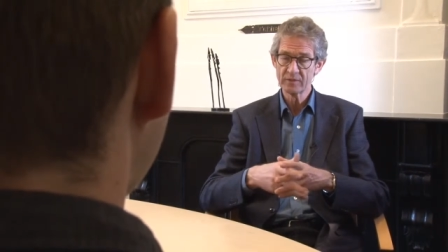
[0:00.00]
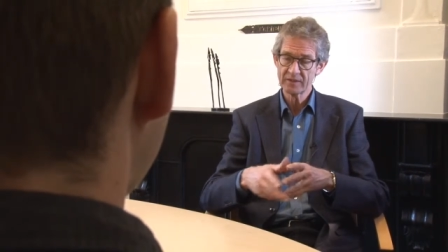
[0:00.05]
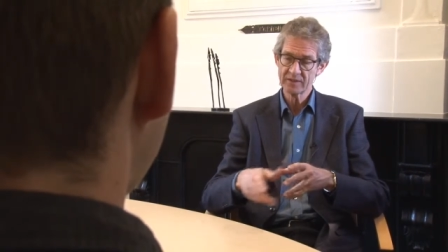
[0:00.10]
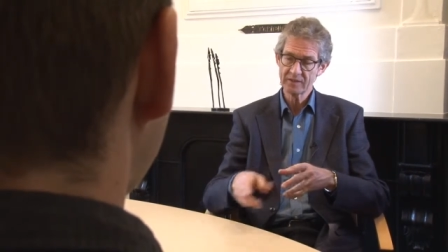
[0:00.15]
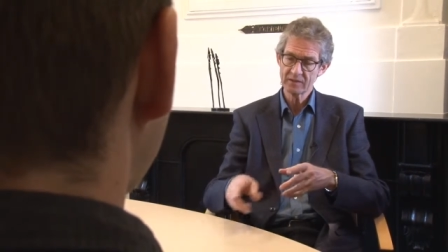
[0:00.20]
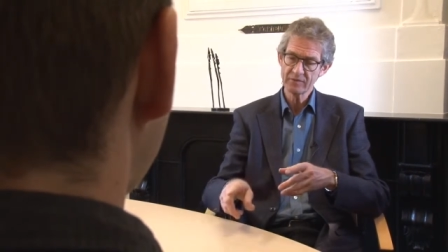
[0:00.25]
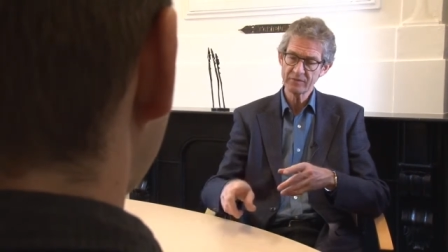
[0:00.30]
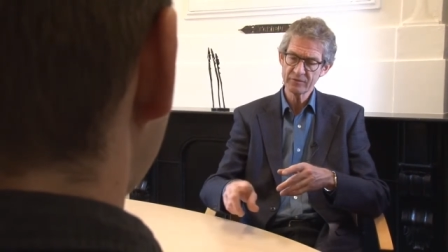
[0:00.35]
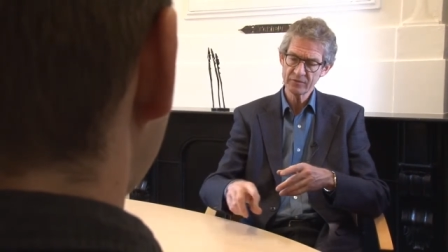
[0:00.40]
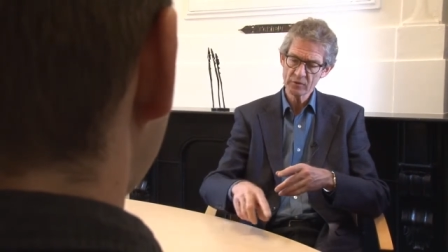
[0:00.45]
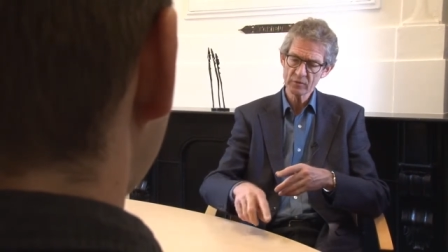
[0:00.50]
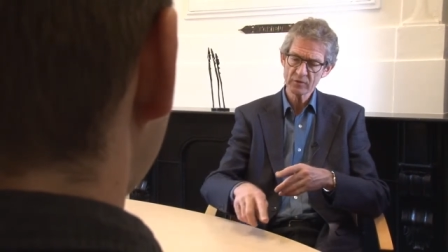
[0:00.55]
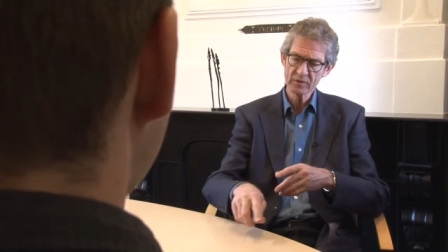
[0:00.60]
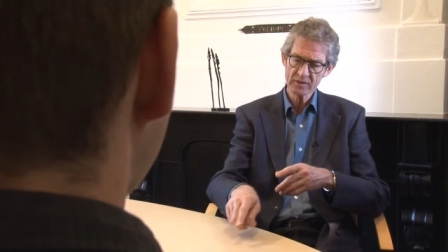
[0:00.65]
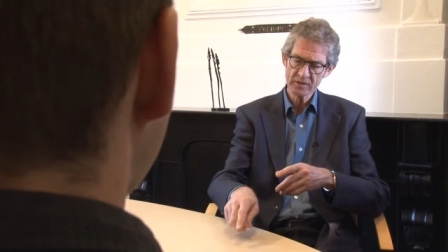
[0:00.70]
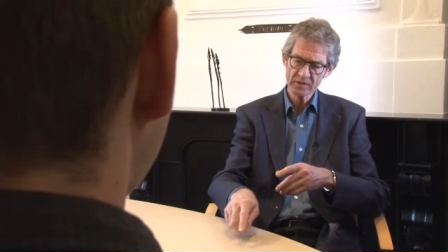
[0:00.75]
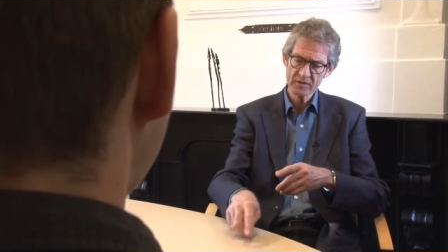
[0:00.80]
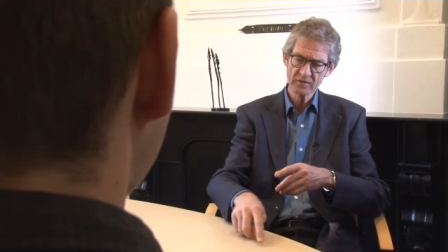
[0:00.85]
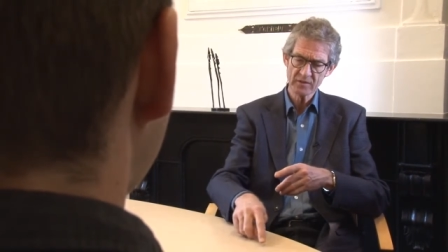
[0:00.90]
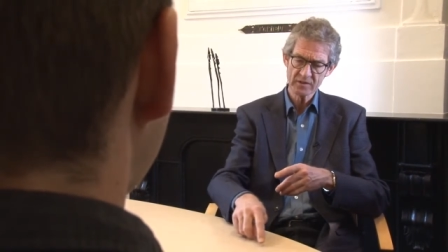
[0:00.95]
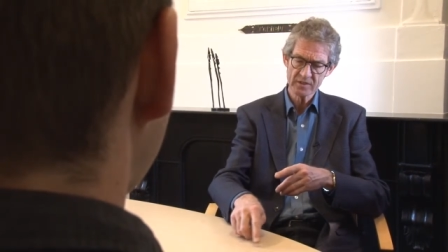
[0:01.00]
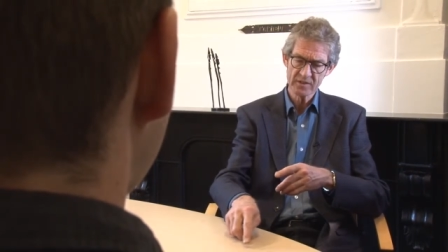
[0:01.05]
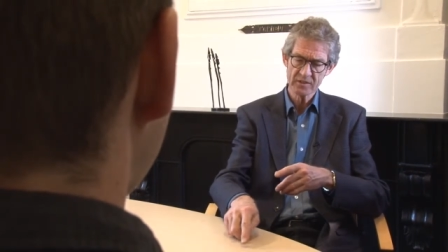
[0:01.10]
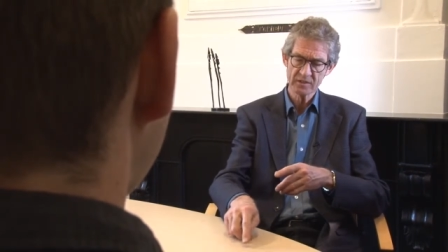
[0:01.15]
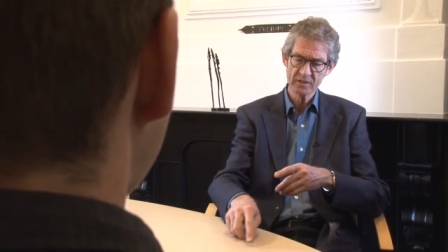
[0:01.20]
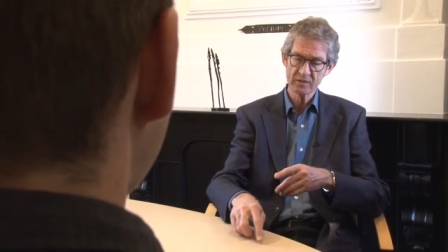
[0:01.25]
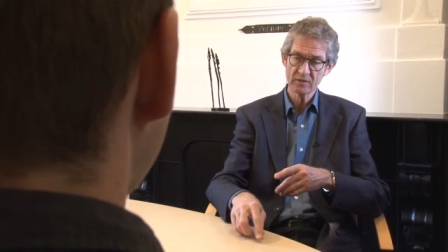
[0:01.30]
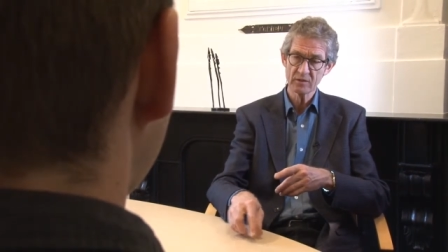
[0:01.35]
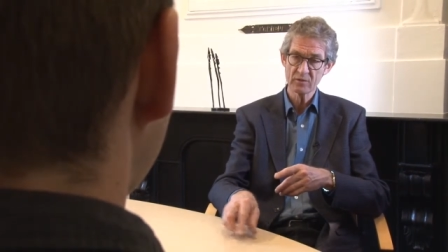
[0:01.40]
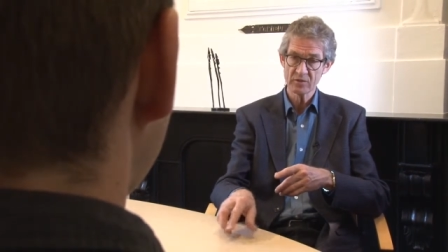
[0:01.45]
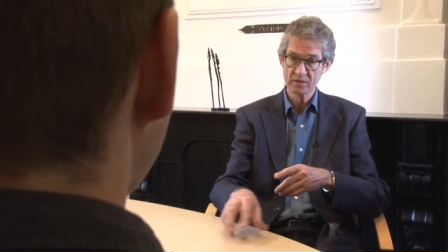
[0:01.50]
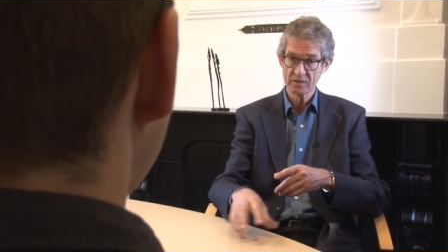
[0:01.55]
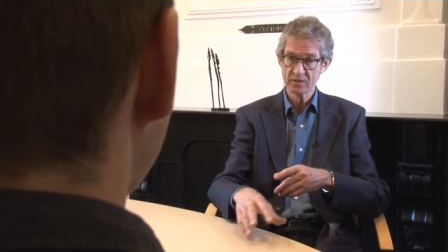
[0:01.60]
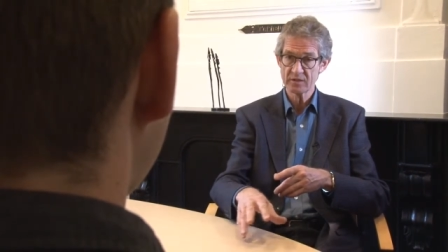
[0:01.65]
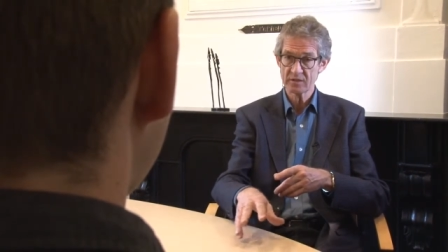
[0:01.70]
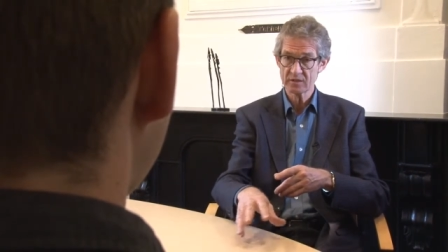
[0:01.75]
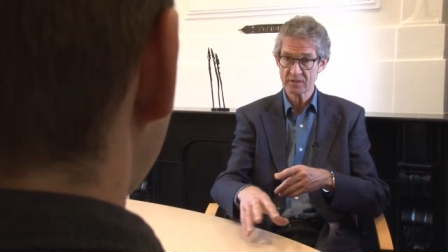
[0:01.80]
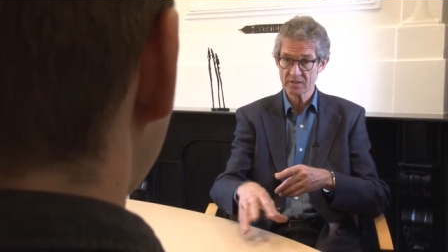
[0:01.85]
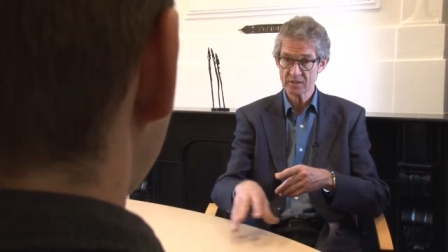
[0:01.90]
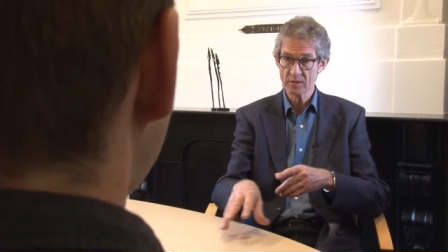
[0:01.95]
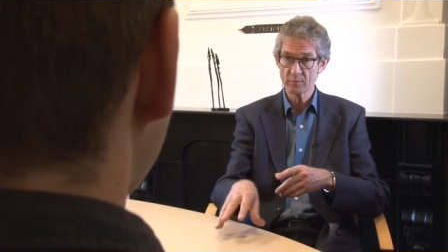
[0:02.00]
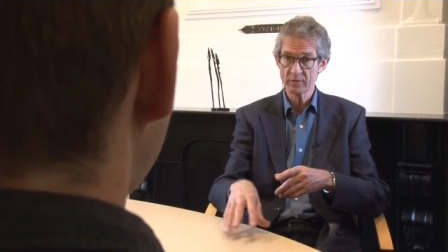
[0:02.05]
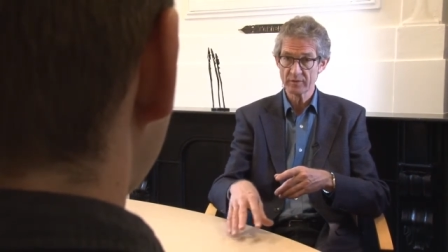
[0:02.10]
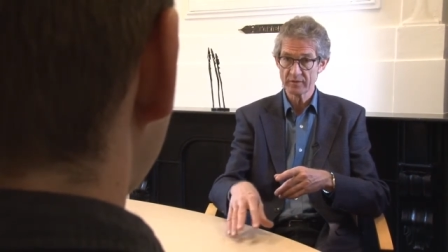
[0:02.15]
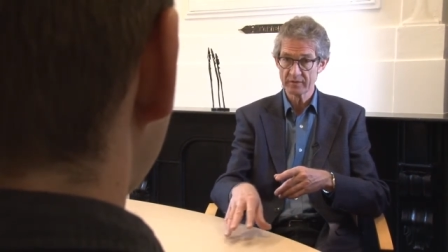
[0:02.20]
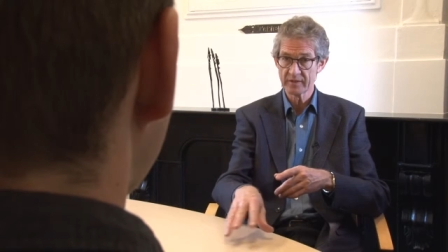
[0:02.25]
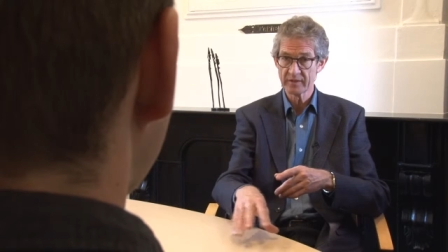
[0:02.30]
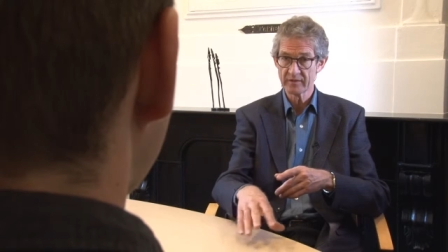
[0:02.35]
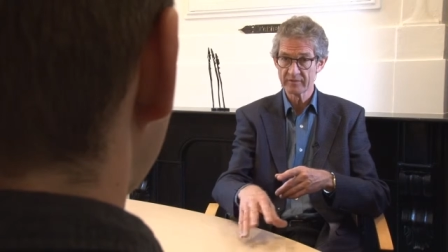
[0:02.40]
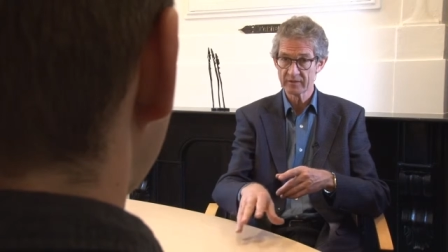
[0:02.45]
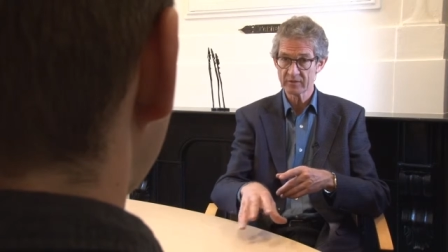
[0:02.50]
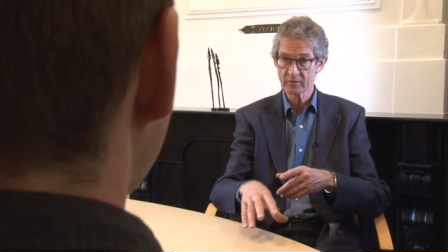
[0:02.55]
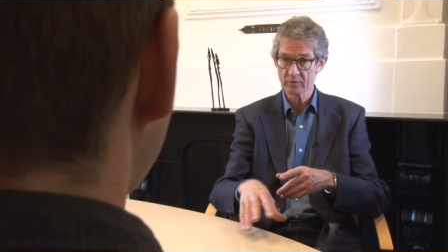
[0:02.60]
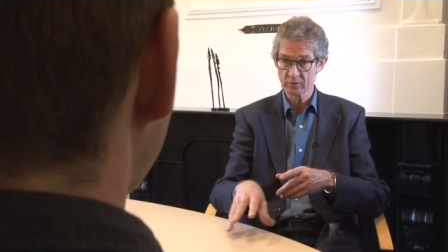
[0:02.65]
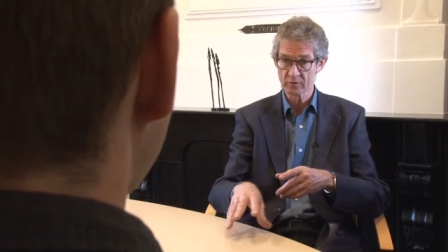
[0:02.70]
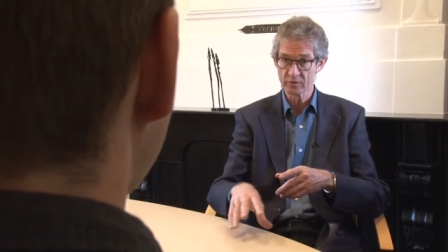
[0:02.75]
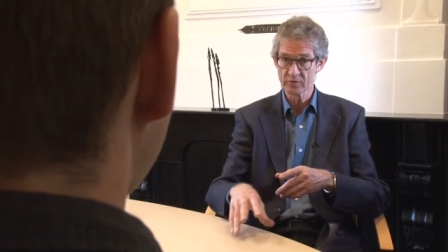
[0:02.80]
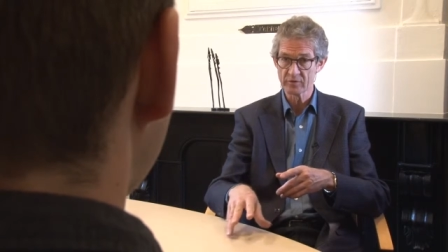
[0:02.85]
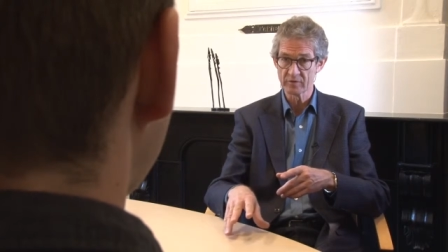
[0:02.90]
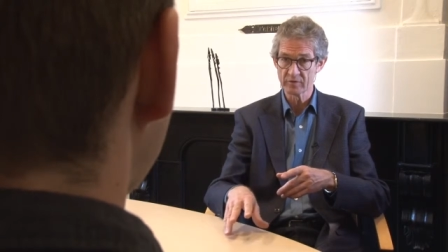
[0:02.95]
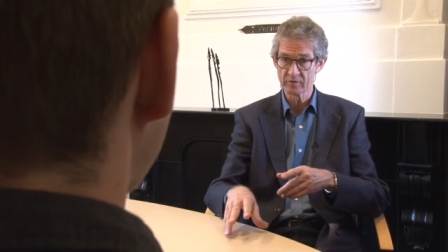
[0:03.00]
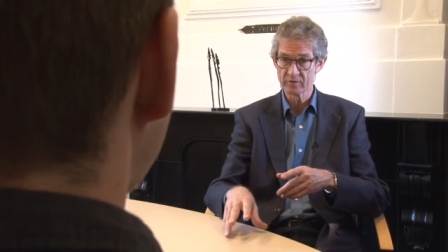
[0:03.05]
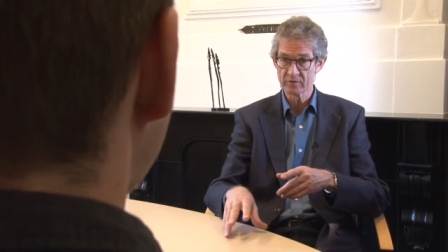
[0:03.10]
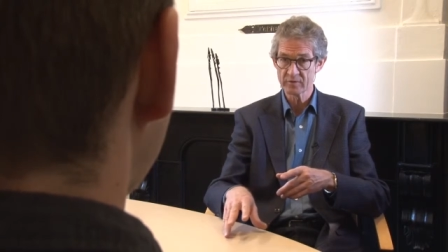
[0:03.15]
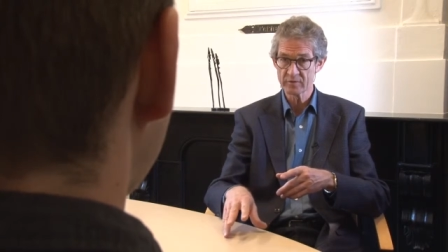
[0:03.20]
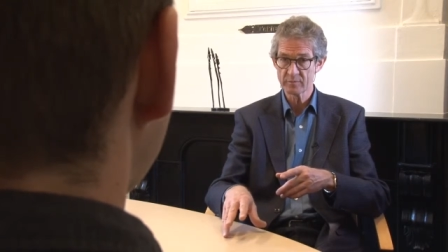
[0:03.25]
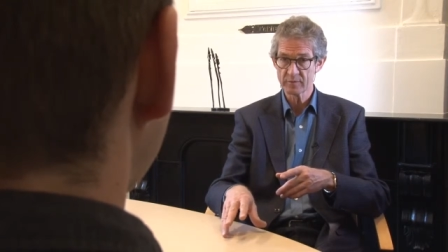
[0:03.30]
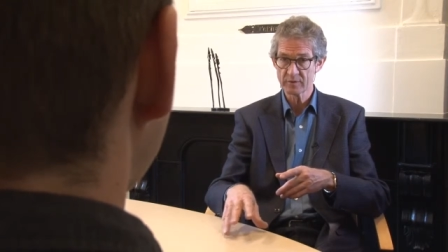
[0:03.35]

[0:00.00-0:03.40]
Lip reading: and if you are interested in those interdisciplinary crossroads,